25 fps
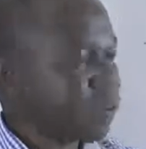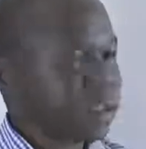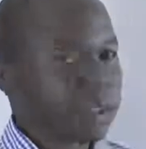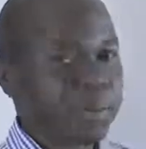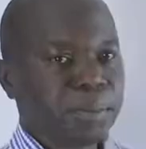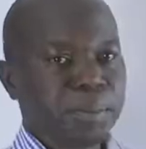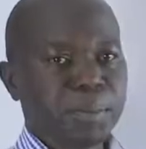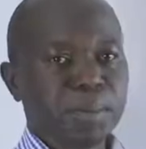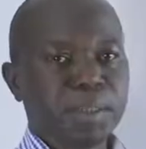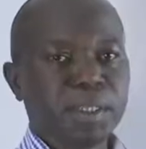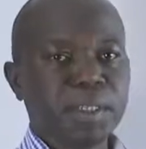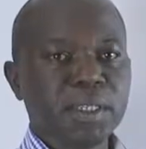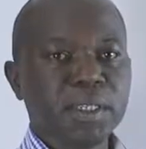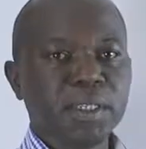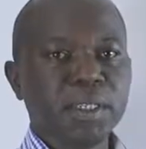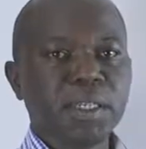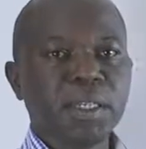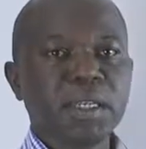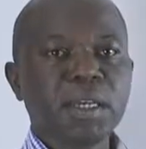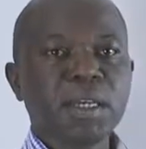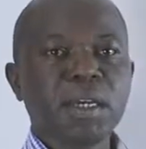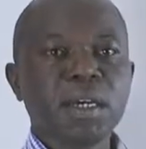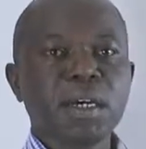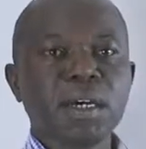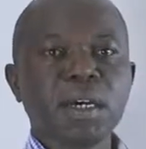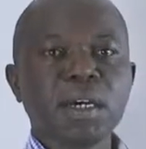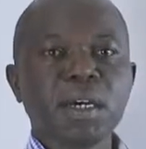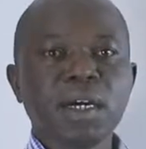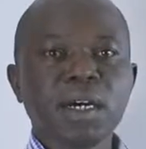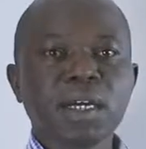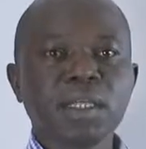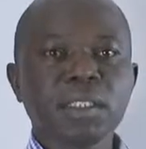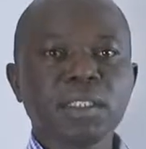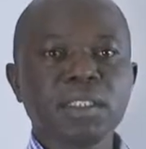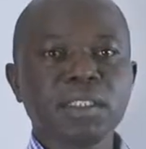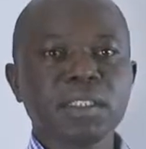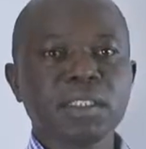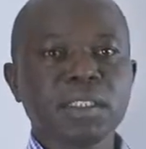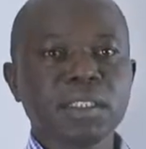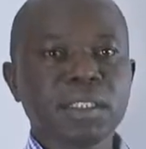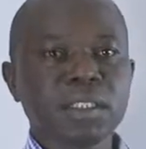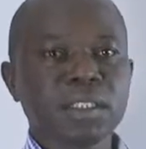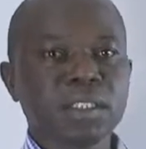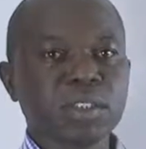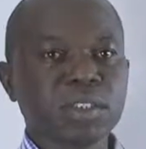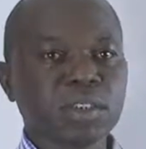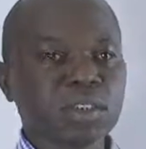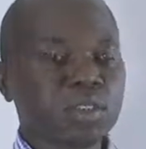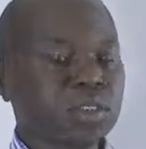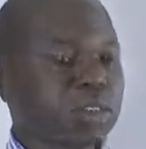on the prey as
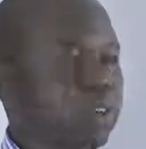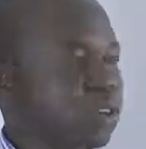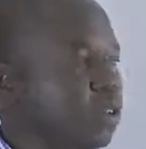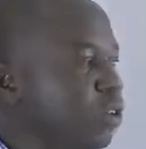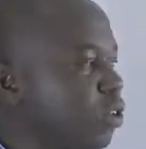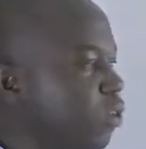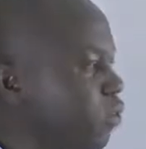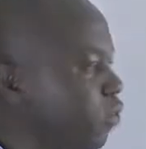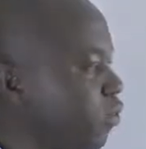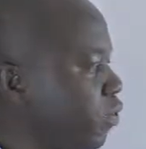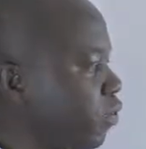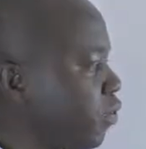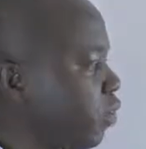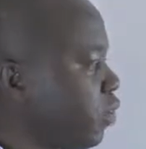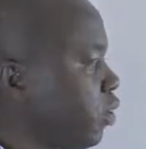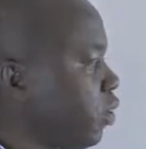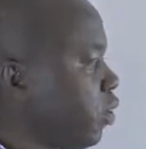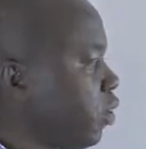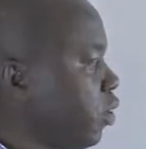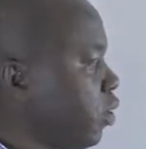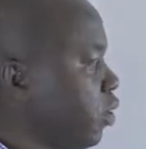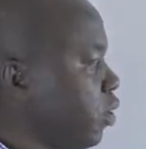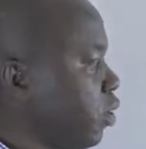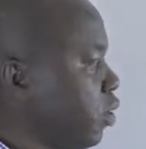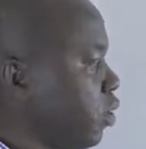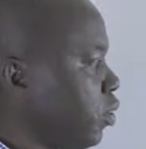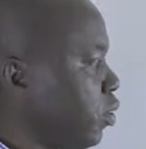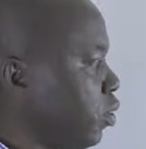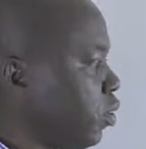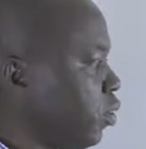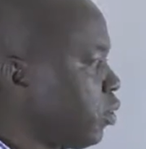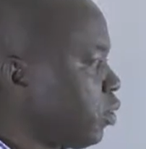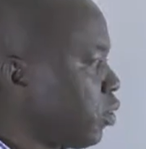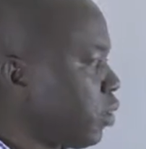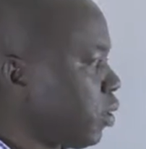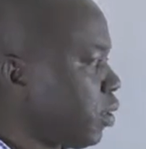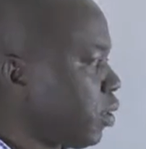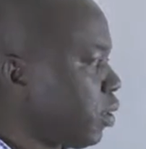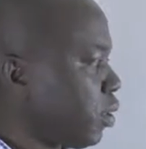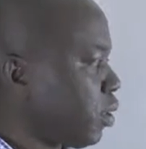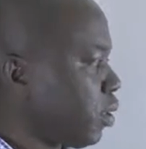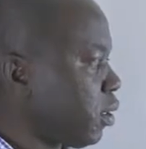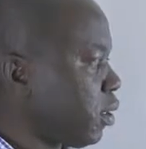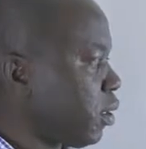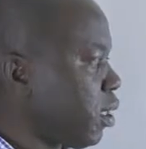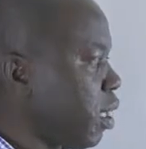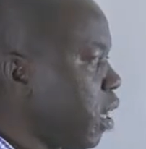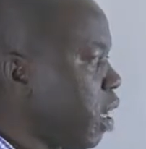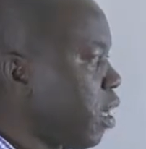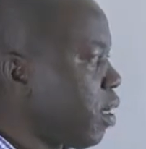a source of
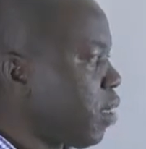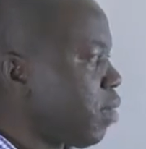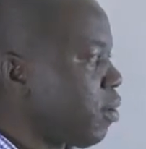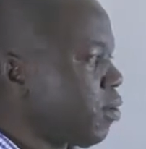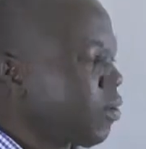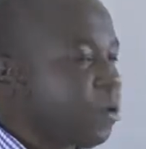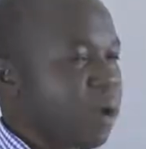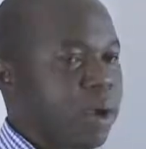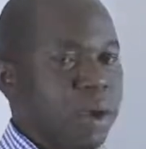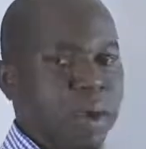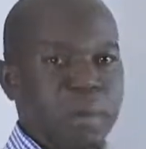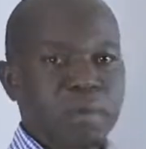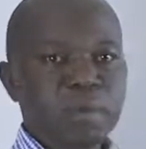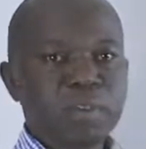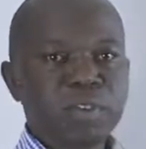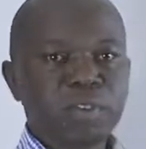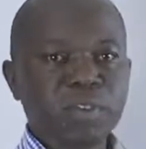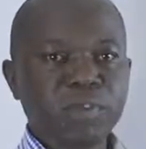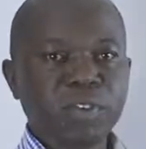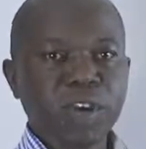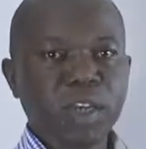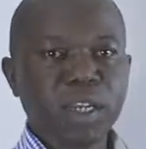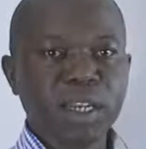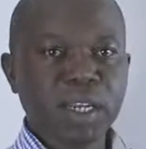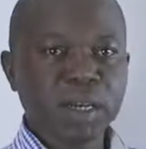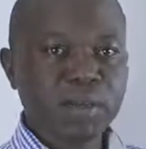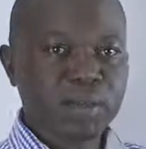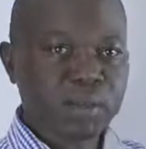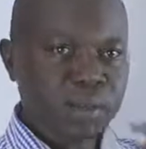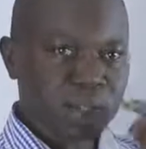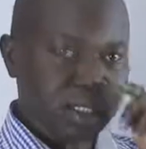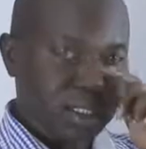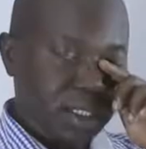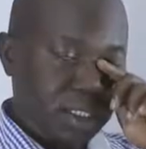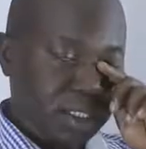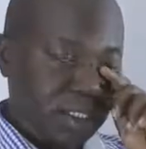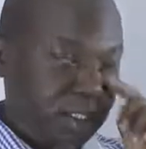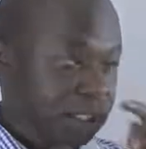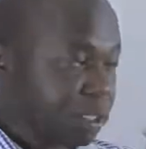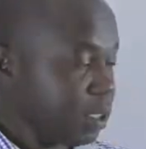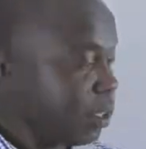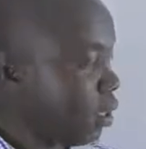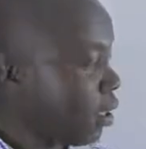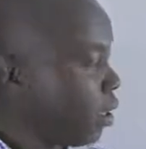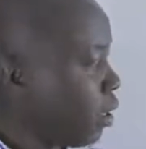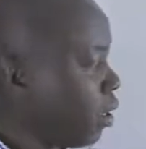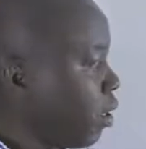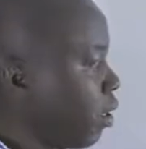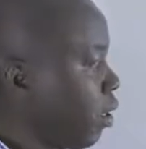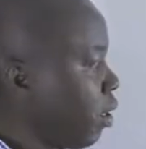nutrients. And we are able to find out that
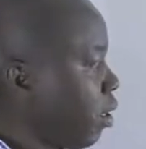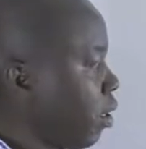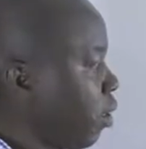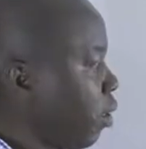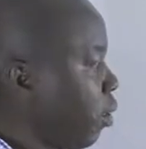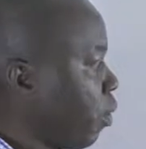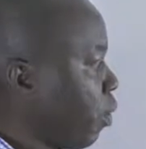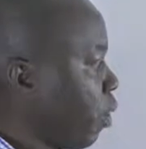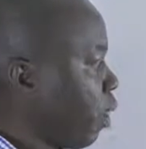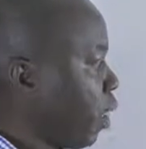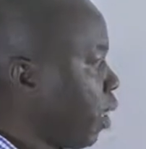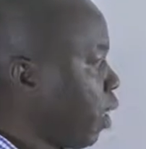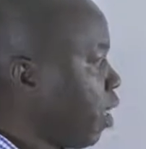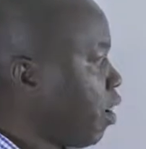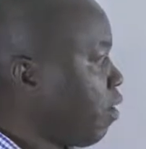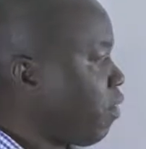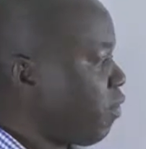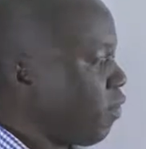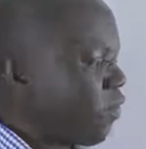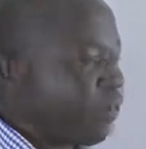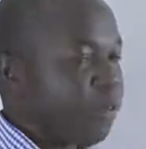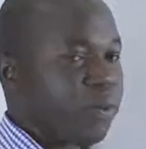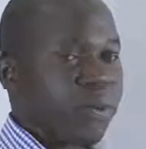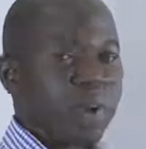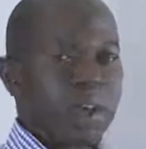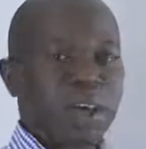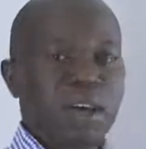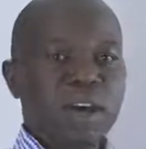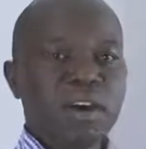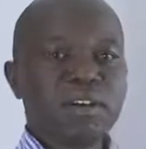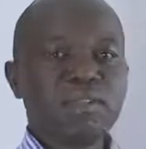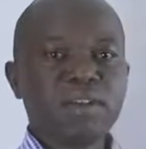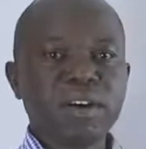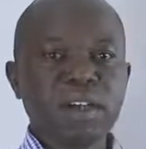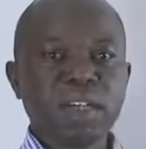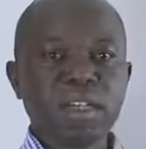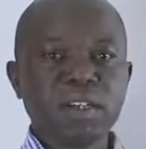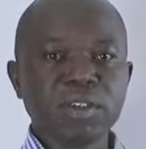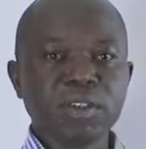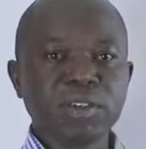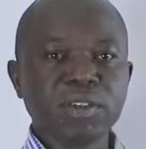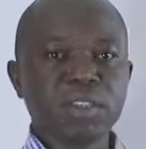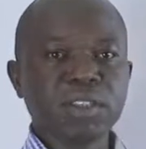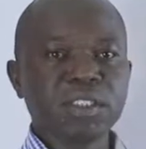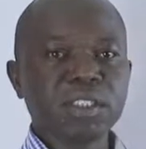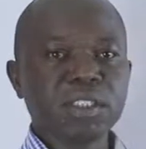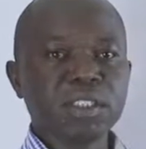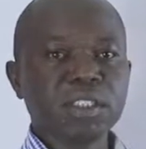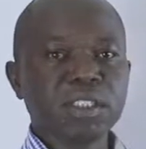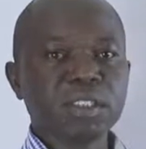if we have an
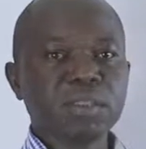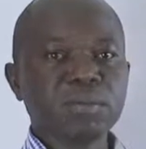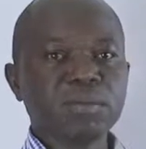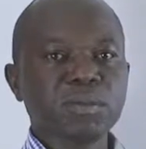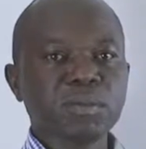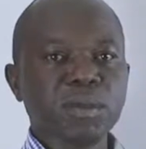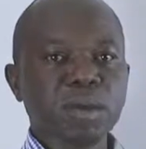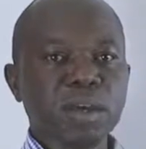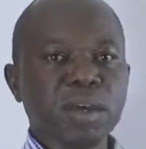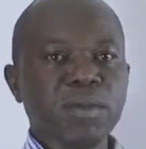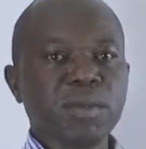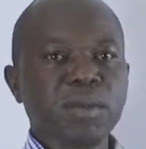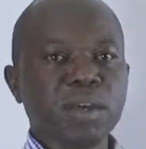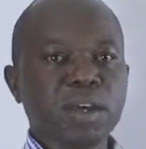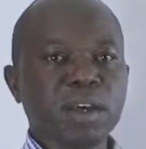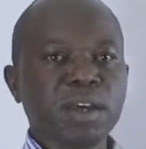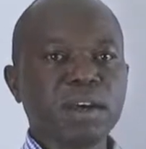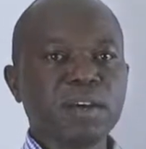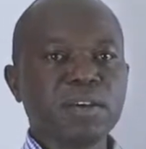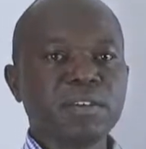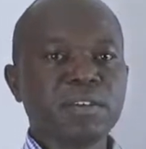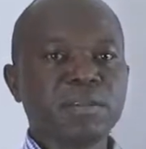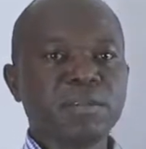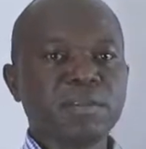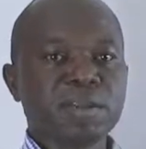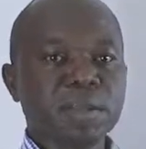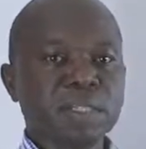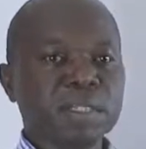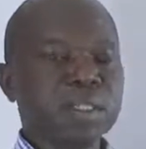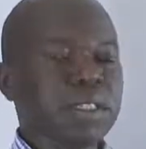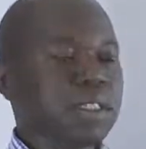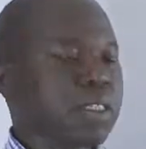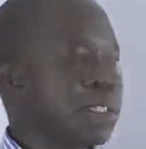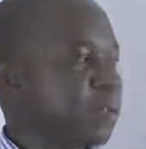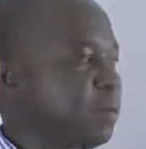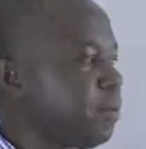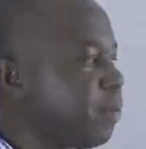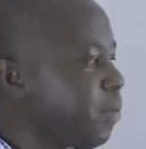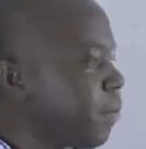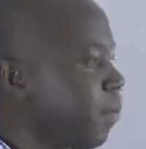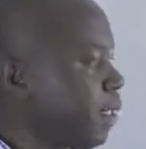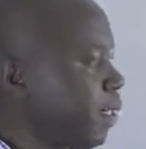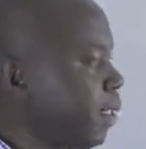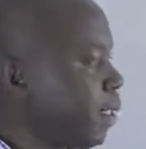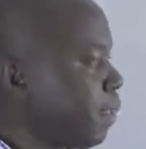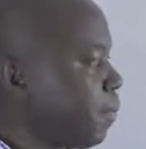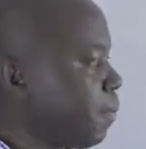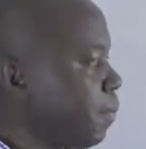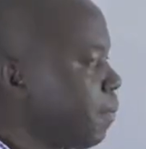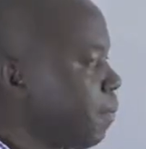ecosystem where we have
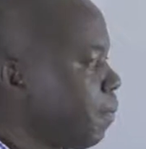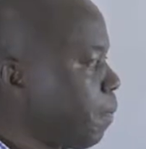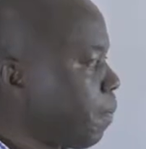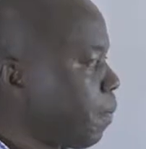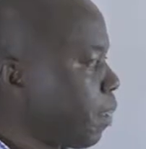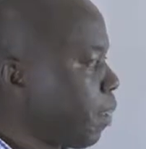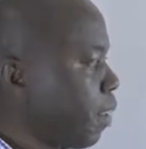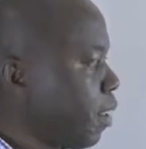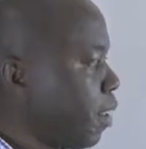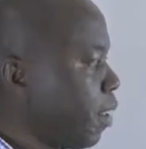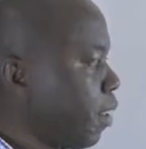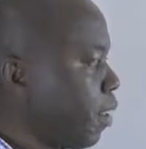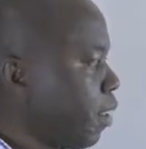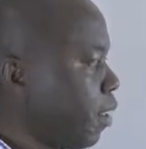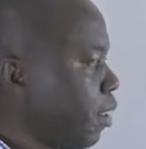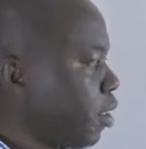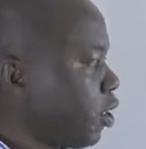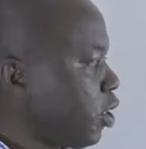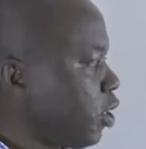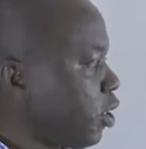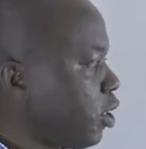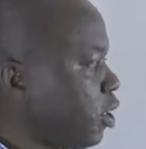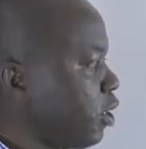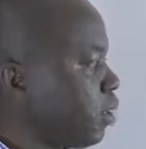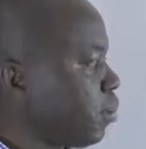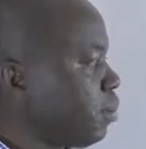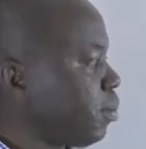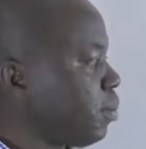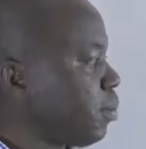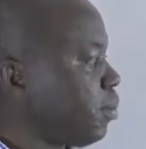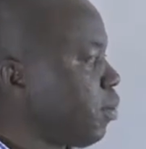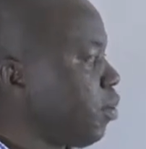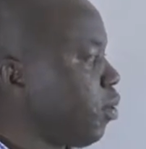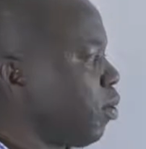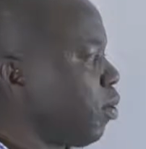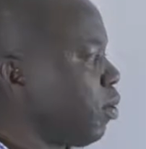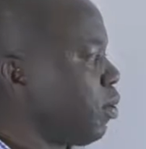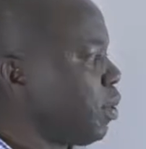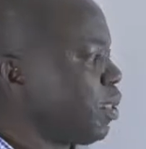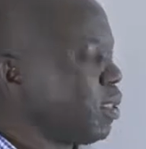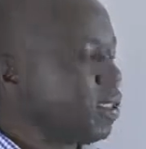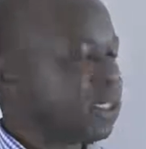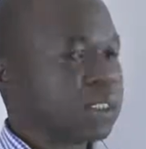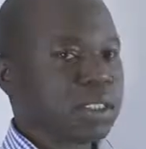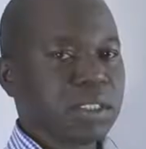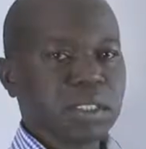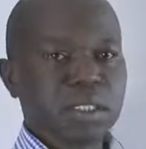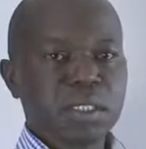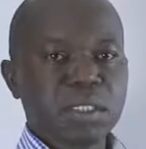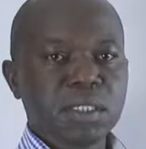predator-prey relationship,
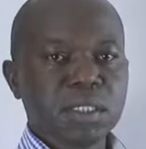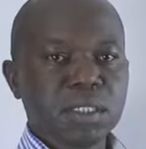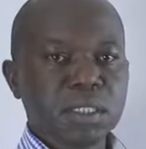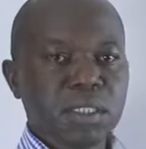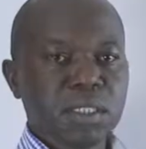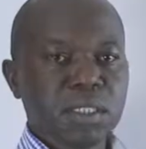always